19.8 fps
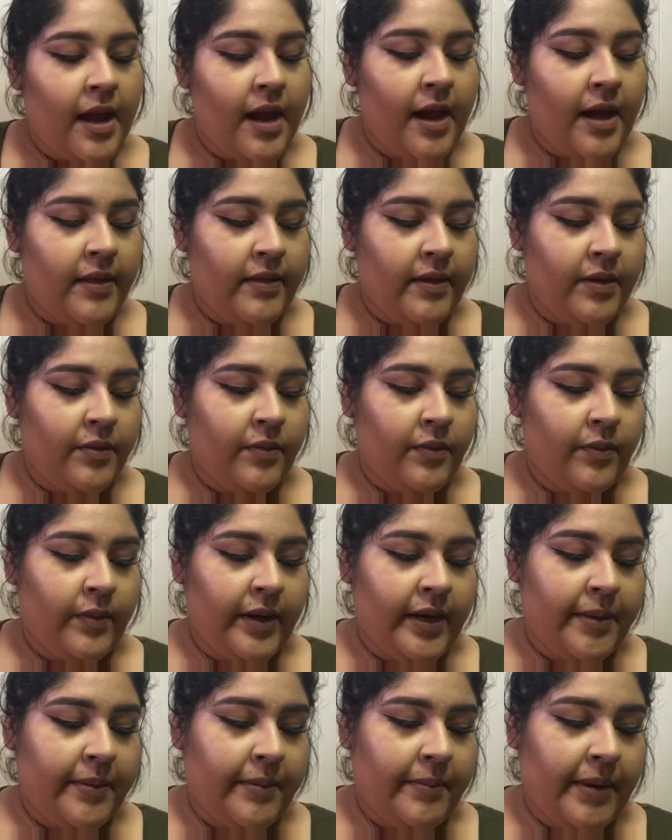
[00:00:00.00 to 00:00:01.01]
And then when
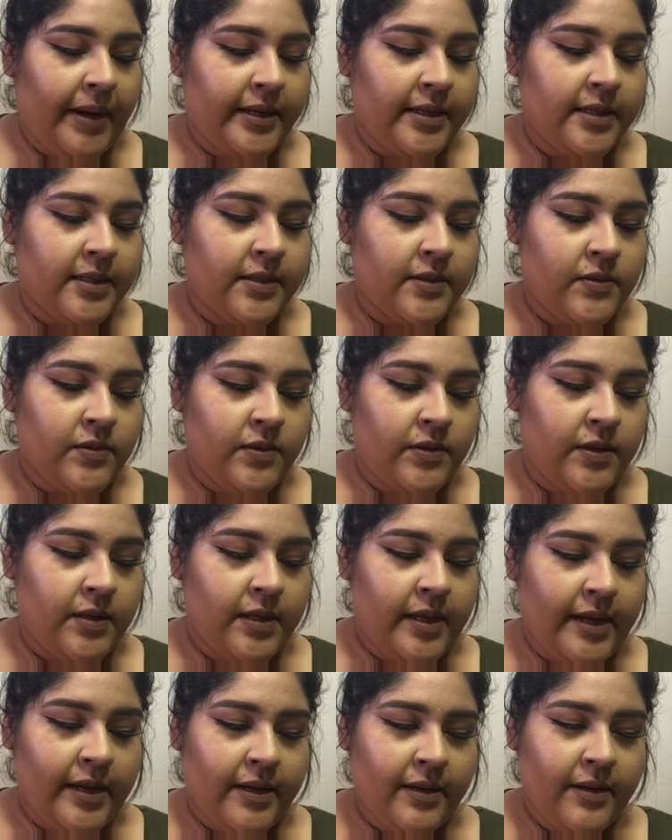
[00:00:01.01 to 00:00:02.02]
we came back to school,
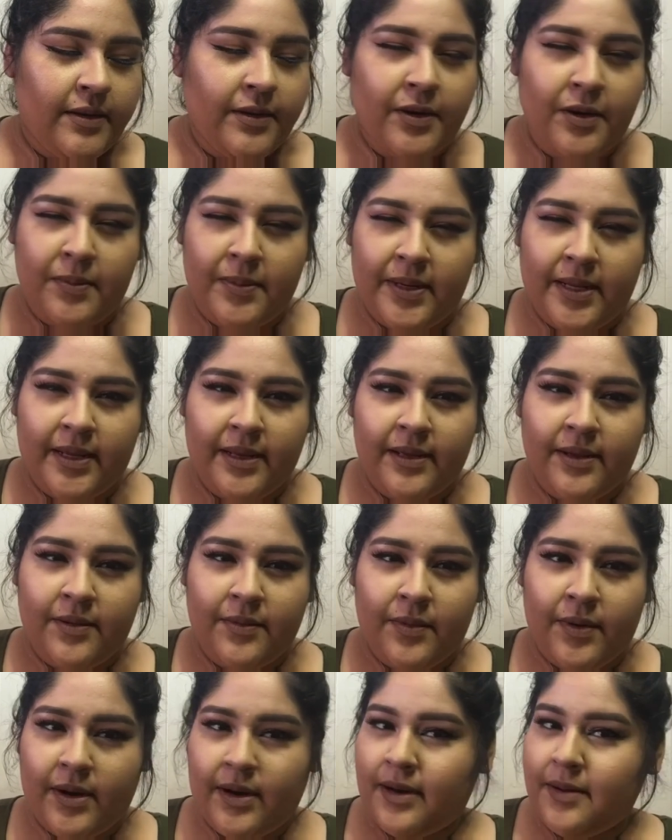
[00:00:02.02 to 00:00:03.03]
like, nobody
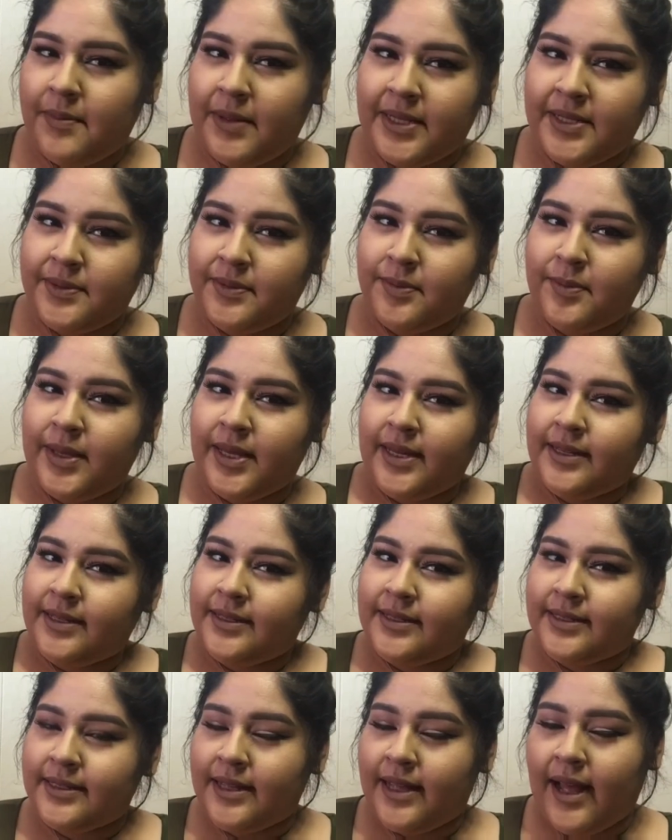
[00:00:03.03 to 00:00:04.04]
wanted to mess with me
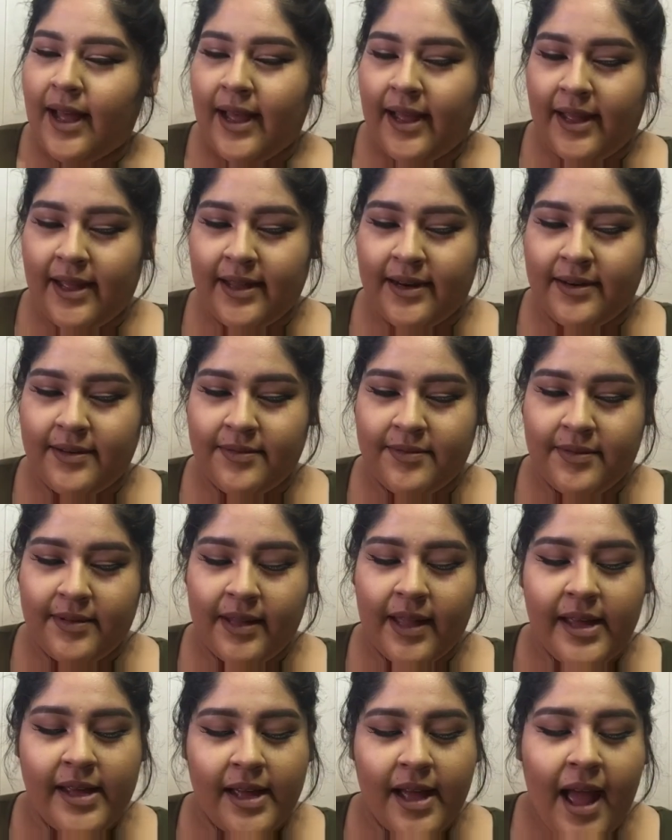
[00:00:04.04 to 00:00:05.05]
because I had,
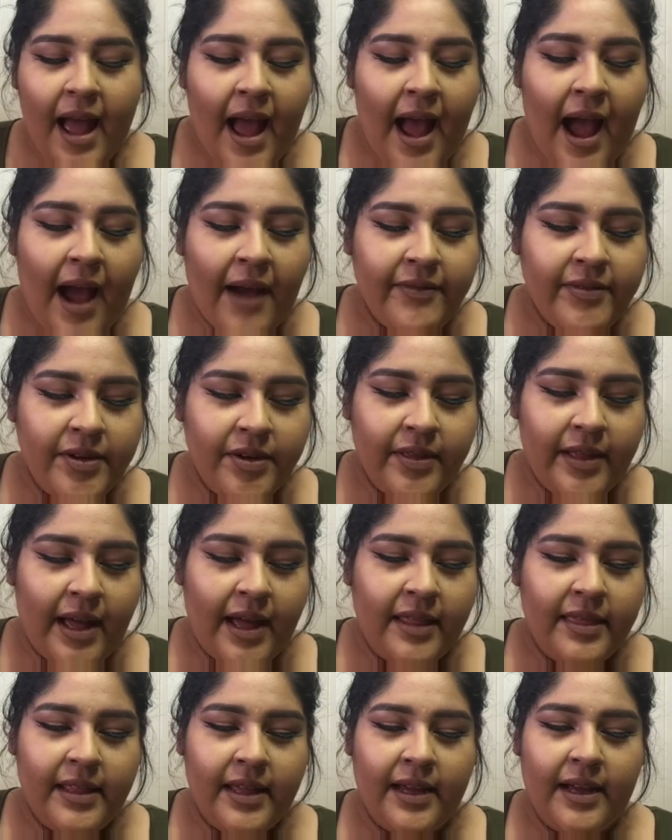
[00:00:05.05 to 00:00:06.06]
like, after
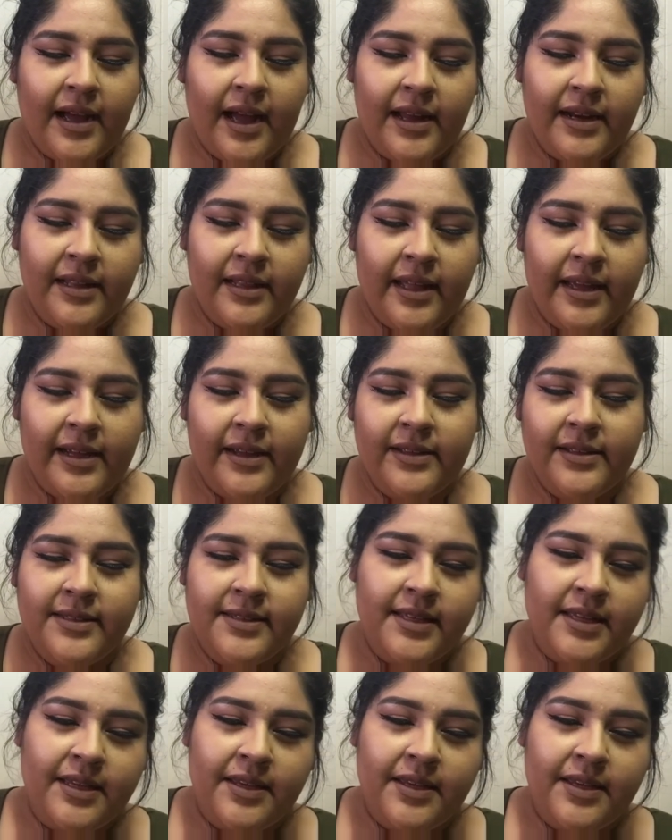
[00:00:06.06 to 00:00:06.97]
that, they kind of, like, see